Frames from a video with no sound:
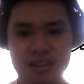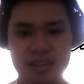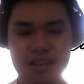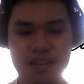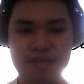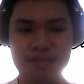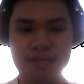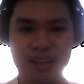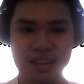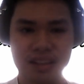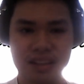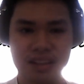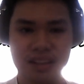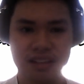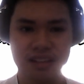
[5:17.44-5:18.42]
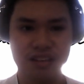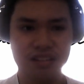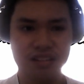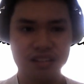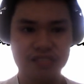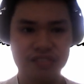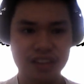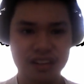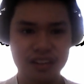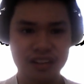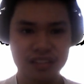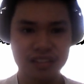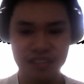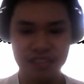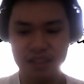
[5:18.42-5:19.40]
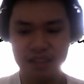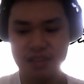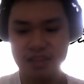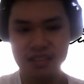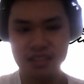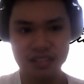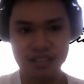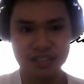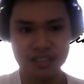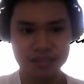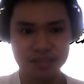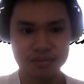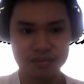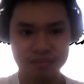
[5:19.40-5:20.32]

Step 1, configure the VTP server.